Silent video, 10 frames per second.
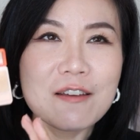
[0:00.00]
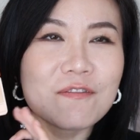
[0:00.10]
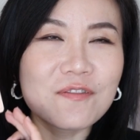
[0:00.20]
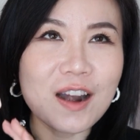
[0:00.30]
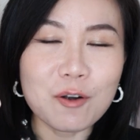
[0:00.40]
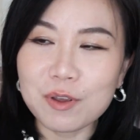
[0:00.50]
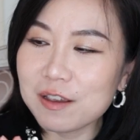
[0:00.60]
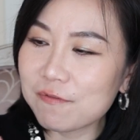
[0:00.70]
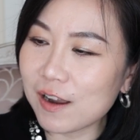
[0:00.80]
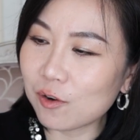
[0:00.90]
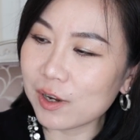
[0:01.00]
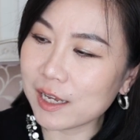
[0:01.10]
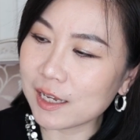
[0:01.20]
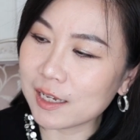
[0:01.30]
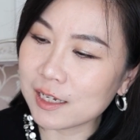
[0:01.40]
Very,
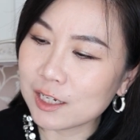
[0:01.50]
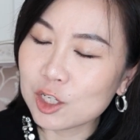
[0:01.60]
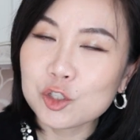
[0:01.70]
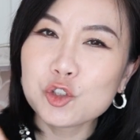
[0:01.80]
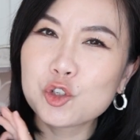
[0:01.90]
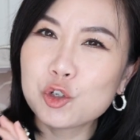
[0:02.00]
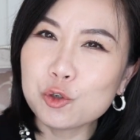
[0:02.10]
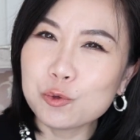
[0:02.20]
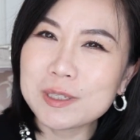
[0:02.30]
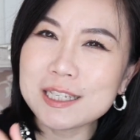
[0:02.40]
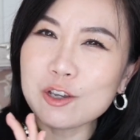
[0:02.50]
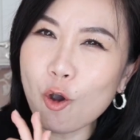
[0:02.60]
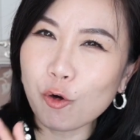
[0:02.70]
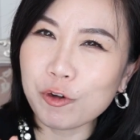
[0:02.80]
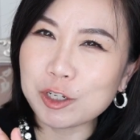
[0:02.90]
very juicy
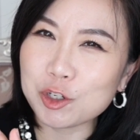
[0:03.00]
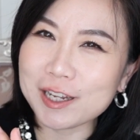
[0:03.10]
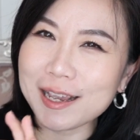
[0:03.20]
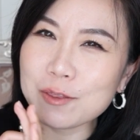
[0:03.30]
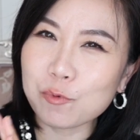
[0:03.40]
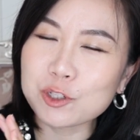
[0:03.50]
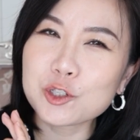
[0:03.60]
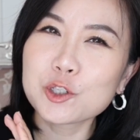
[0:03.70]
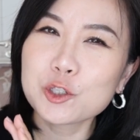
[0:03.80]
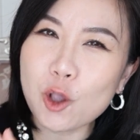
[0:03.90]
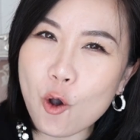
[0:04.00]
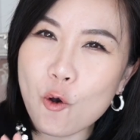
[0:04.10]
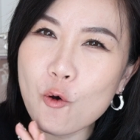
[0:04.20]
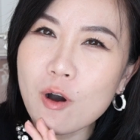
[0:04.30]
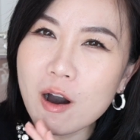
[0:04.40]
orangey. It was
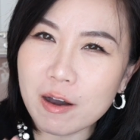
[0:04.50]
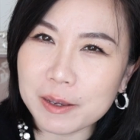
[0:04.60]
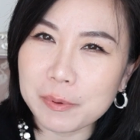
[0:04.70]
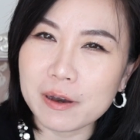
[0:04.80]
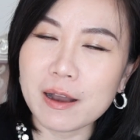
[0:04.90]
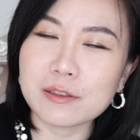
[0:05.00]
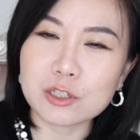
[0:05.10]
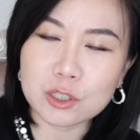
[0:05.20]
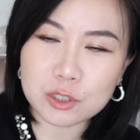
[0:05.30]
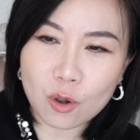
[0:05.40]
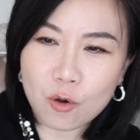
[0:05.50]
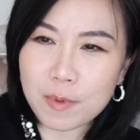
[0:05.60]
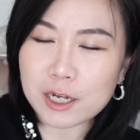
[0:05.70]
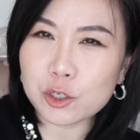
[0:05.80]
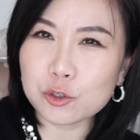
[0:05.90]
so hyper, and so
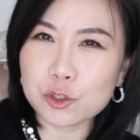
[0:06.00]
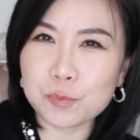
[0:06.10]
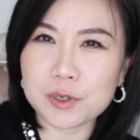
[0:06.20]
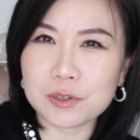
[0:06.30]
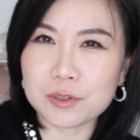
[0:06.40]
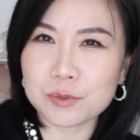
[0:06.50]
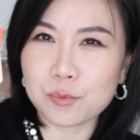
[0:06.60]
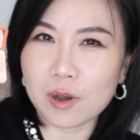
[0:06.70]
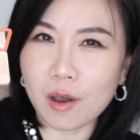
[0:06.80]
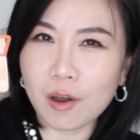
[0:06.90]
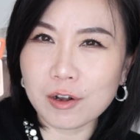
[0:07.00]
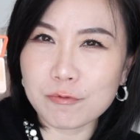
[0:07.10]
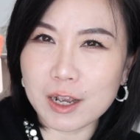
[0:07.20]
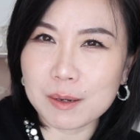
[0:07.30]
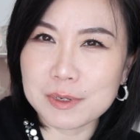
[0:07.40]
many YouTubers were highly
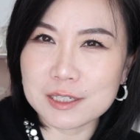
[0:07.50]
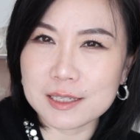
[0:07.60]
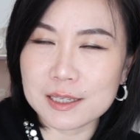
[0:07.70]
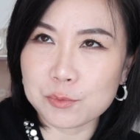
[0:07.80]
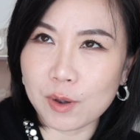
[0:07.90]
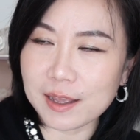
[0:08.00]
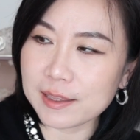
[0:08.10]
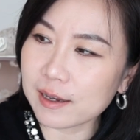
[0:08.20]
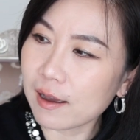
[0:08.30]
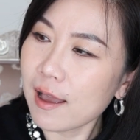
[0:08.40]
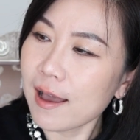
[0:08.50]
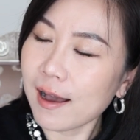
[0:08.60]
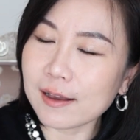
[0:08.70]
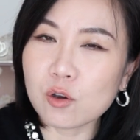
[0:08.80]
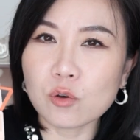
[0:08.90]
recommending this one. I think
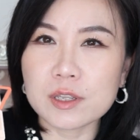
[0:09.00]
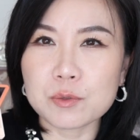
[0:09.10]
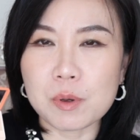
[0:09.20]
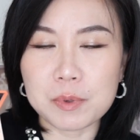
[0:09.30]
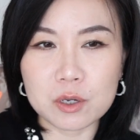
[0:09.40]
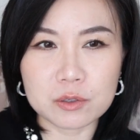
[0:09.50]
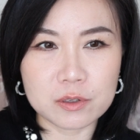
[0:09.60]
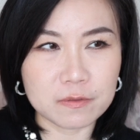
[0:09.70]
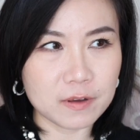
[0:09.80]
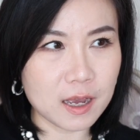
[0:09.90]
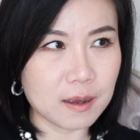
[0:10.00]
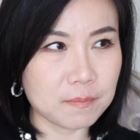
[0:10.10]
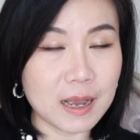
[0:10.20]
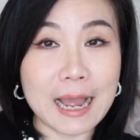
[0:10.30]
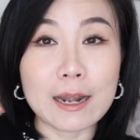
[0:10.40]
I got this one because of
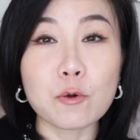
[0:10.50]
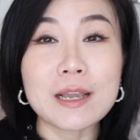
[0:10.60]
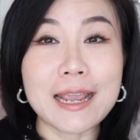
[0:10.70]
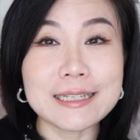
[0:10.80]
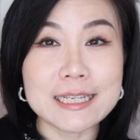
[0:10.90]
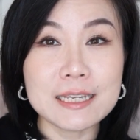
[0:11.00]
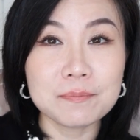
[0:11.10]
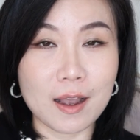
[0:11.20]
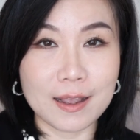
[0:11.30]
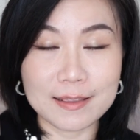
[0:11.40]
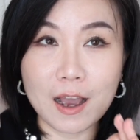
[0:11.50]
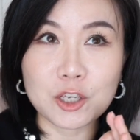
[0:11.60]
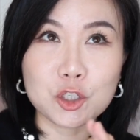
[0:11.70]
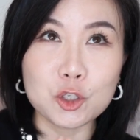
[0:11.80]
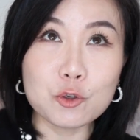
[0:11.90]
Hello Kitty, and I
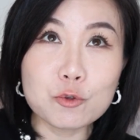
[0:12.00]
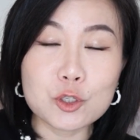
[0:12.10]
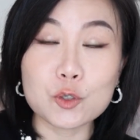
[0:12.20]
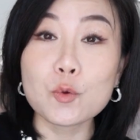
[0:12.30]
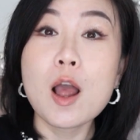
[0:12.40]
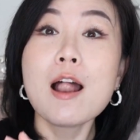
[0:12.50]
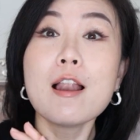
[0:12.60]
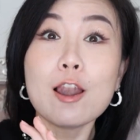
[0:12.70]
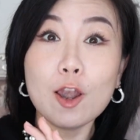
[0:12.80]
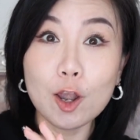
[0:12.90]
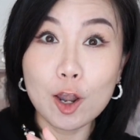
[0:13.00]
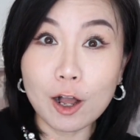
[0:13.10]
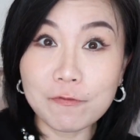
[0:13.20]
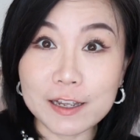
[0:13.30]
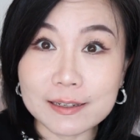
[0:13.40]
used to
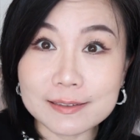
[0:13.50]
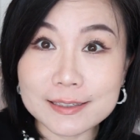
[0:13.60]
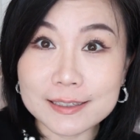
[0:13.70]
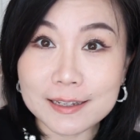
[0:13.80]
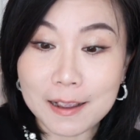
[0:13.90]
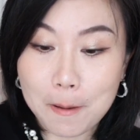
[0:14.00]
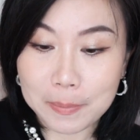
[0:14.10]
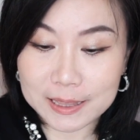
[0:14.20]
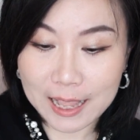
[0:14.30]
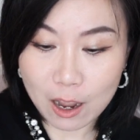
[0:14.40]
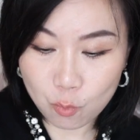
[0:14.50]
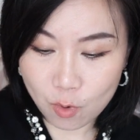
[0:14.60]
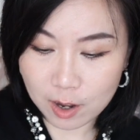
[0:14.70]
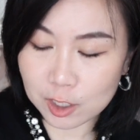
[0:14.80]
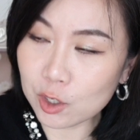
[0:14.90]
love it. But now
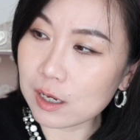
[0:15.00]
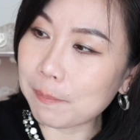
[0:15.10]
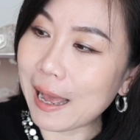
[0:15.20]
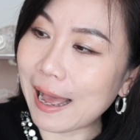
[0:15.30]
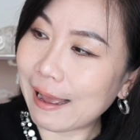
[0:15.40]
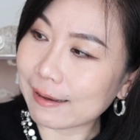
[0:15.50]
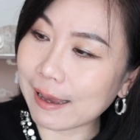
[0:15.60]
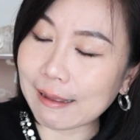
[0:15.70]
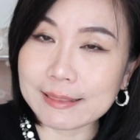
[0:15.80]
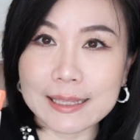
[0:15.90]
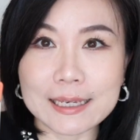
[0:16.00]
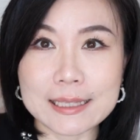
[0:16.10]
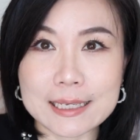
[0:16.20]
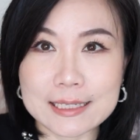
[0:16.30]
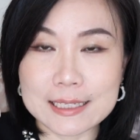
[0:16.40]
when I look back, I think
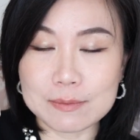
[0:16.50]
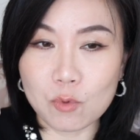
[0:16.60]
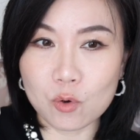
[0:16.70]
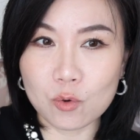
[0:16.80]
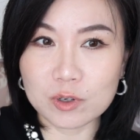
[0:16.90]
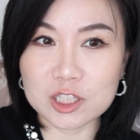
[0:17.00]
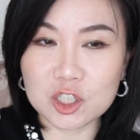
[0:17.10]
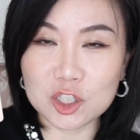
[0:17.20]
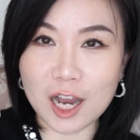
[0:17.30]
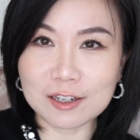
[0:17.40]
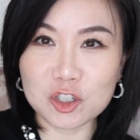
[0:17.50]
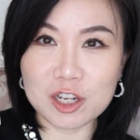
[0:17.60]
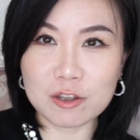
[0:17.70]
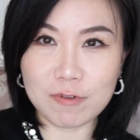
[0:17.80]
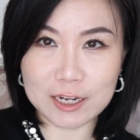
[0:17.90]
this is more young
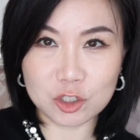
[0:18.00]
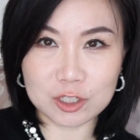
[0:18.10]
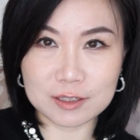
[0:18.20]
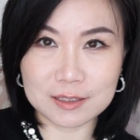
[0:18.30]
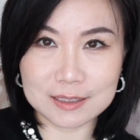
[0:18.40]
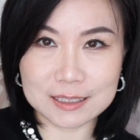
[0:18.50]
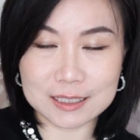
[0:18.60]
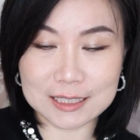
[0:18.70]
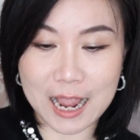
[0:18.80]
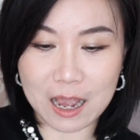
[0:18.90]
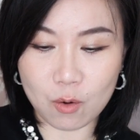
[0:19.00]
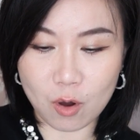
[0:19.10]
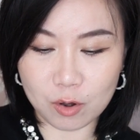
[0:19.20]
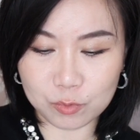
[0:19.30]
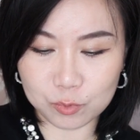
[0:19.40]
generations. Now
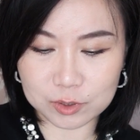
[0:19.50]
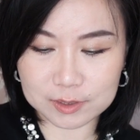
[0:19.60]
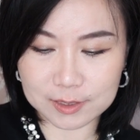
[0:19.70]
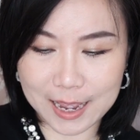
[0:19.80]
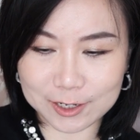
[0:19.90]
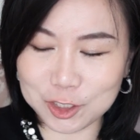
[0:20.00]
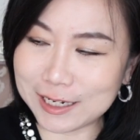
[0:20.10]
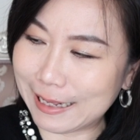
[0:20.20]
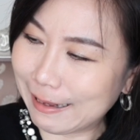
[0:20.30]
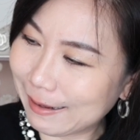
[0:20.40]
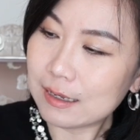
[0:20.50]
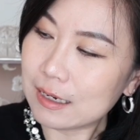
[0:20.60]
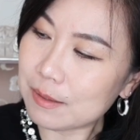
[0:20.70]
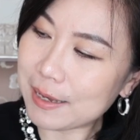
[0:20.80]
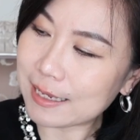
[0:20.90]
I would actually a
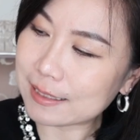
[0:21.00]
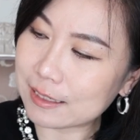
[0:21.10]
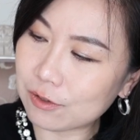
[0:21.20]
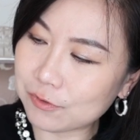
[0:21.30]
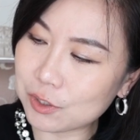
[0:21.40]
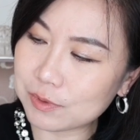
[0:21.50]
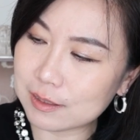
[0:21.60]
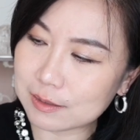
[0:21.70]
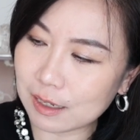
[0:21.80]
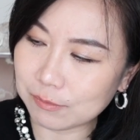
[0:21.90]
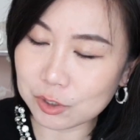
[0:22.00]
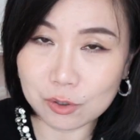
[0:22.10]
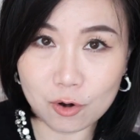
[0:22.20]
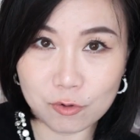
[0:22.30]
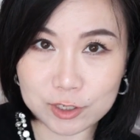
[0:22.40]
little bit hesitant of using some, you
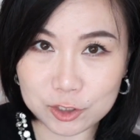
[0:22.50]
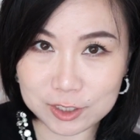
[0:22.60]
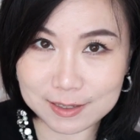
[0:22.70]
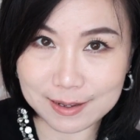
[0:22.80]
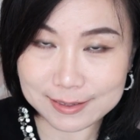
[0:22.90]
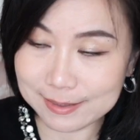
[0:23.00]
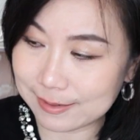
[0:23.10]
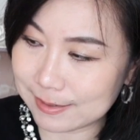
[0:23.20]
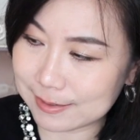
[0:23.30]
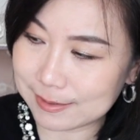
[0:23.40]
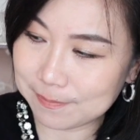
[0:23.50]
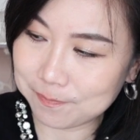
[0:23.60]
know, oranges like this.